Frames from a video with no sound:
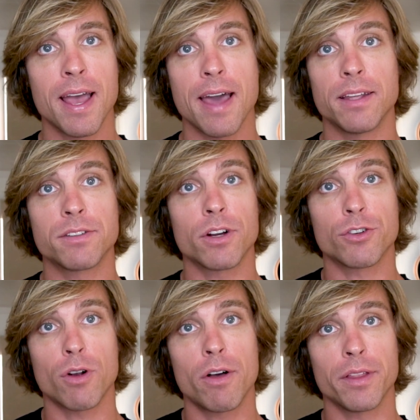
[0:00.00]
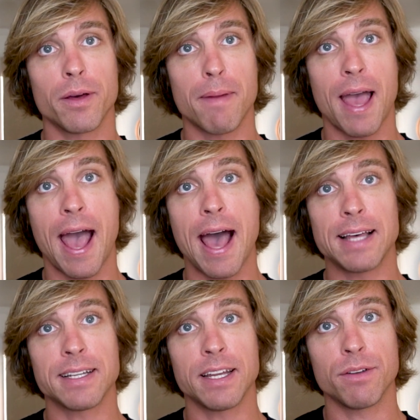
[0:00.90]
and then start drawing them
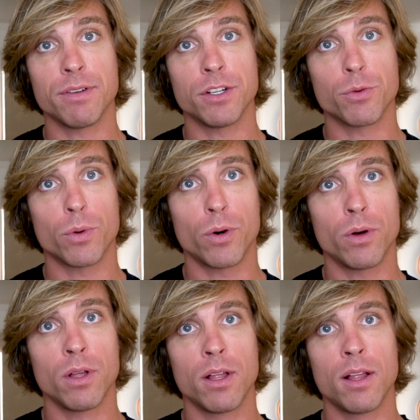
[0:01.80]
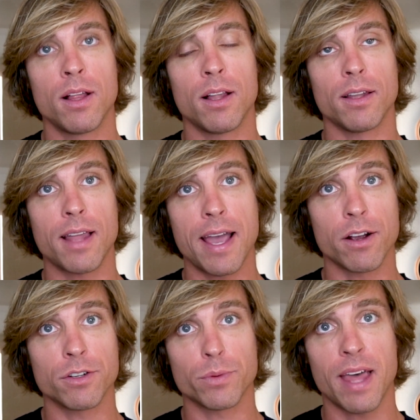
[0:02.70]
as individual
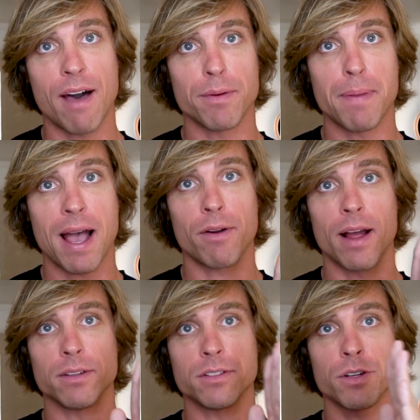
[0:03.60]
layers with alpha backgrounds.